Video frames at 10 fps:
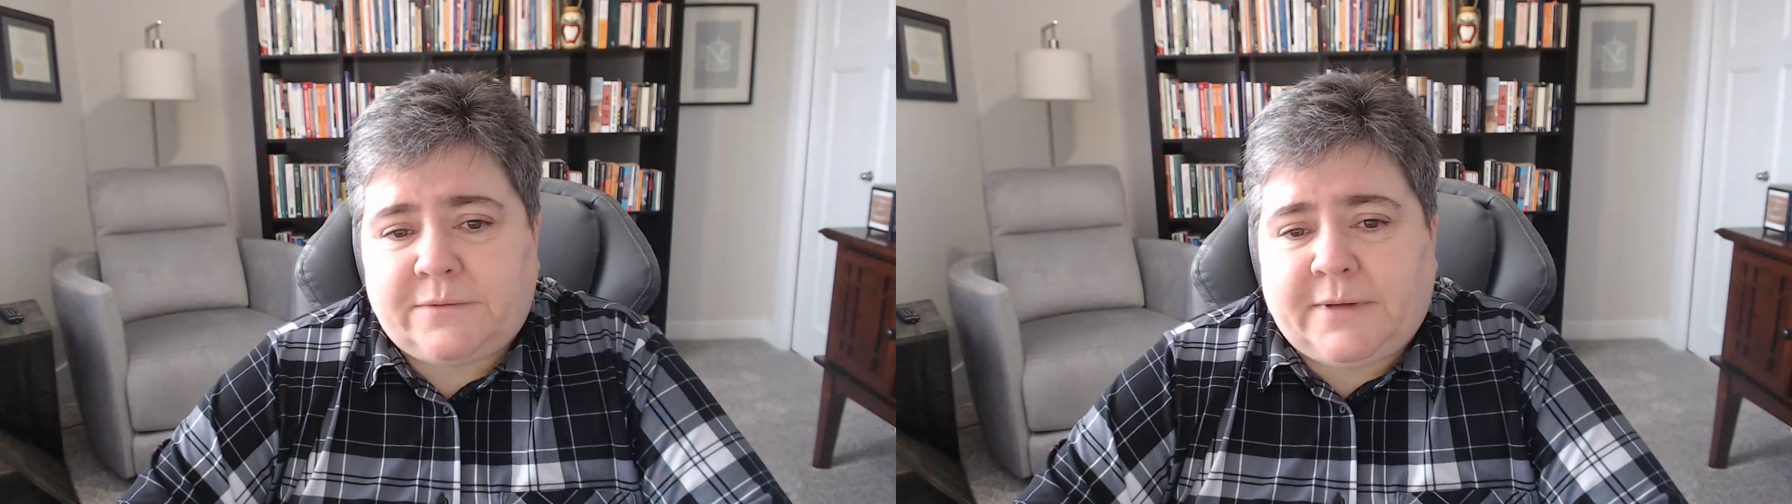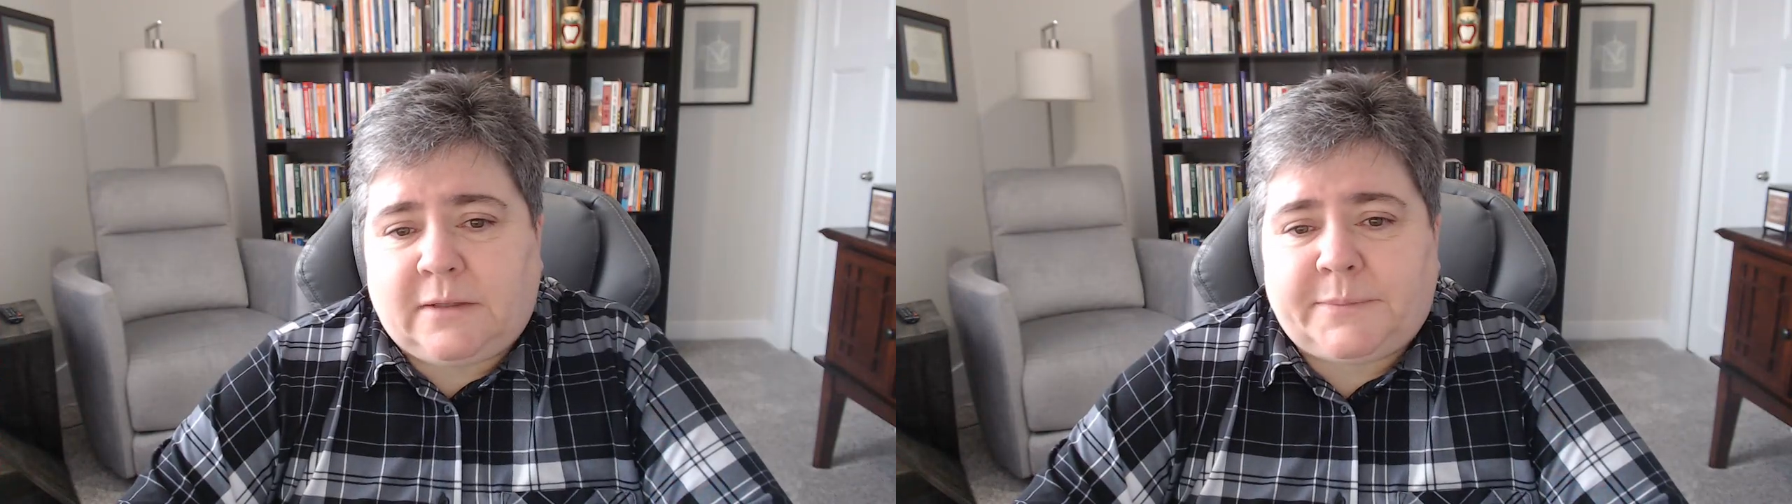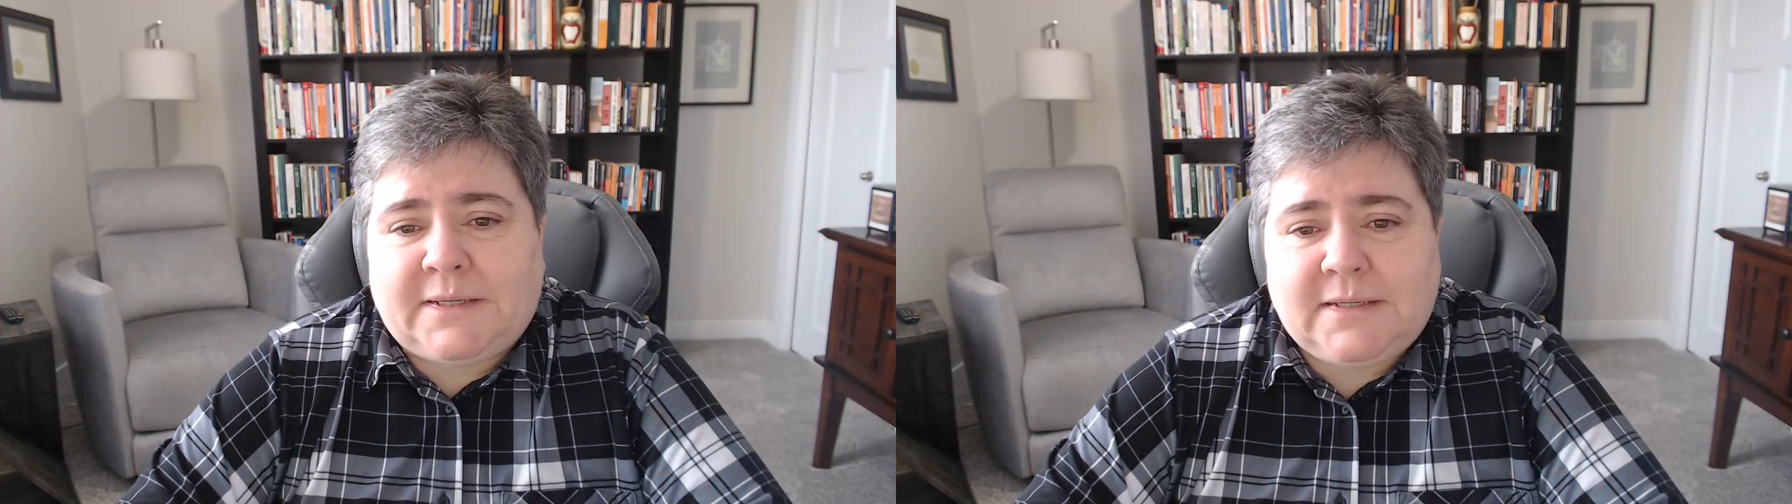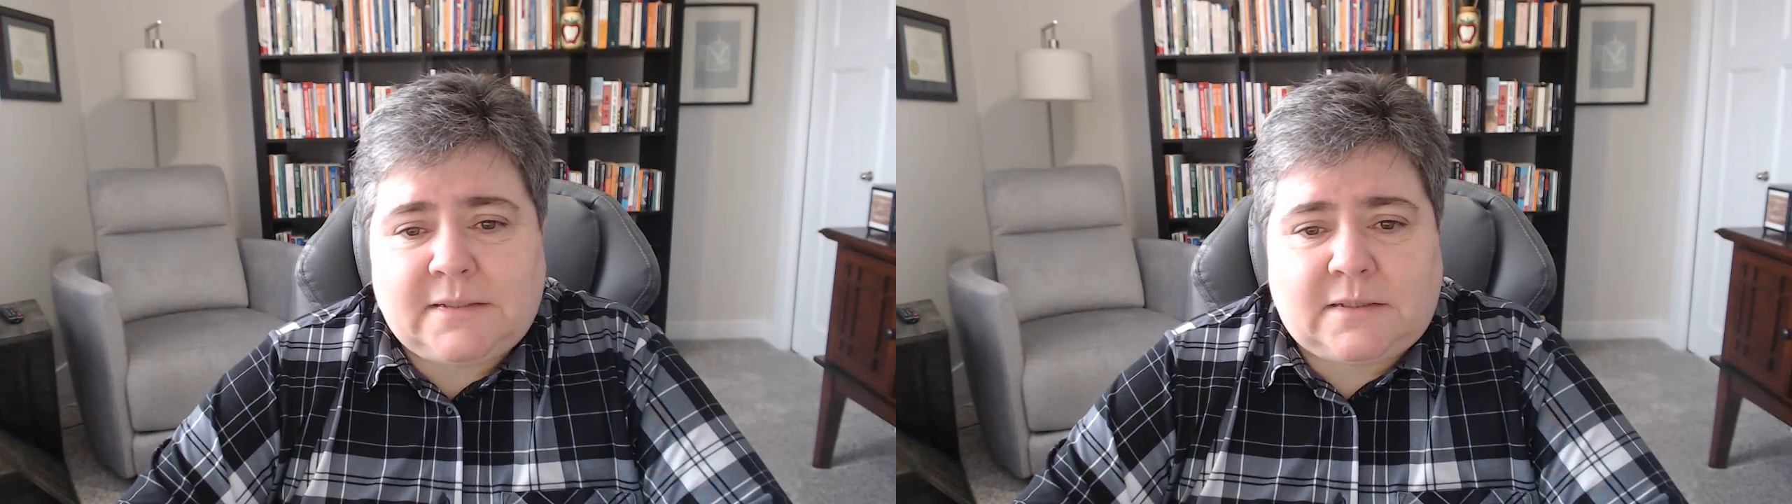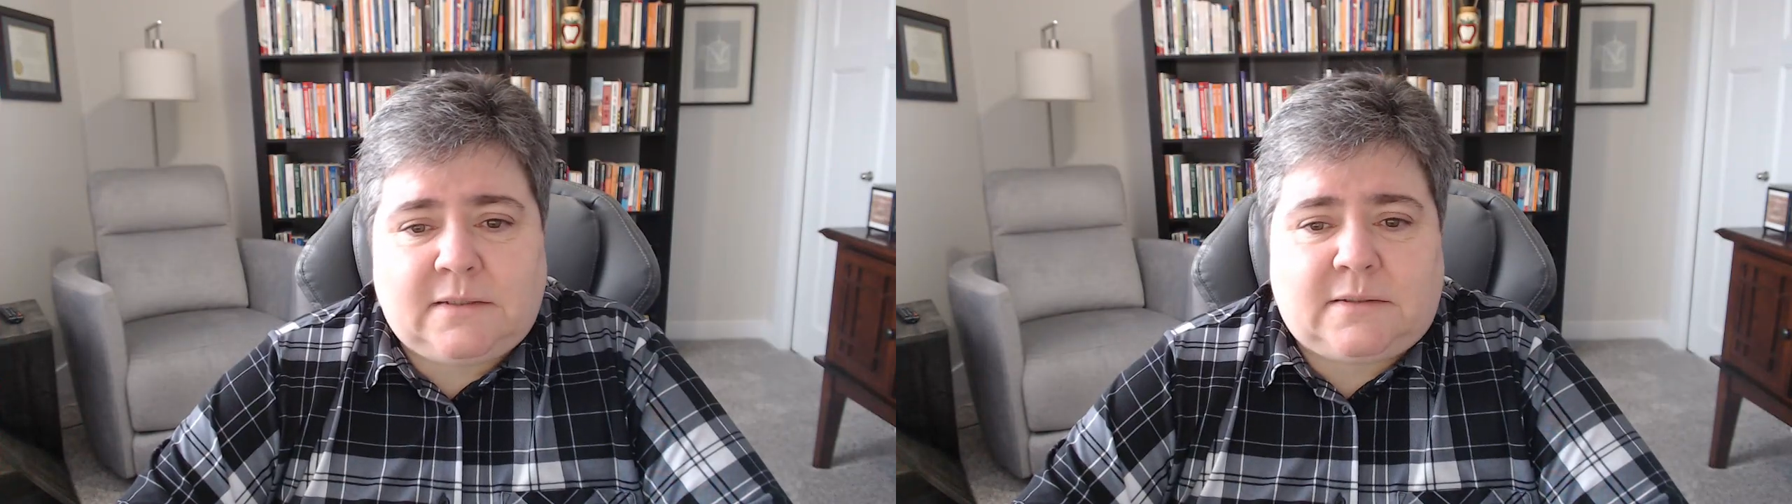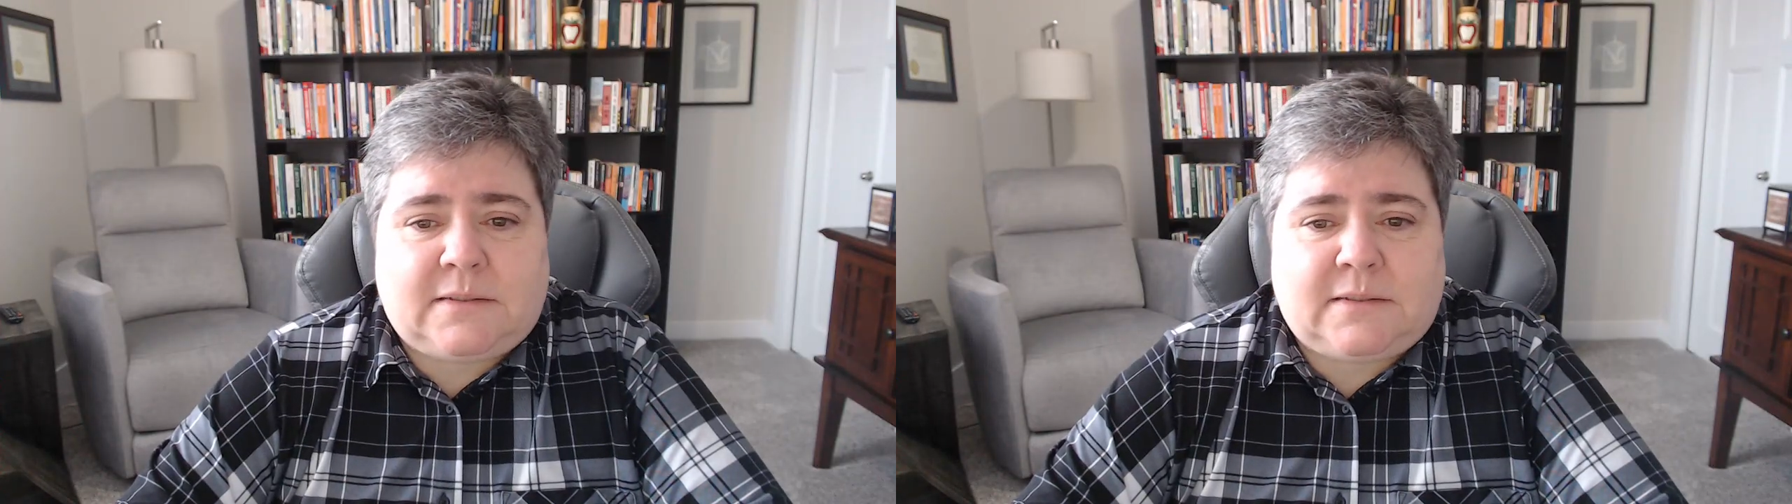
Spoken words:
develop key skill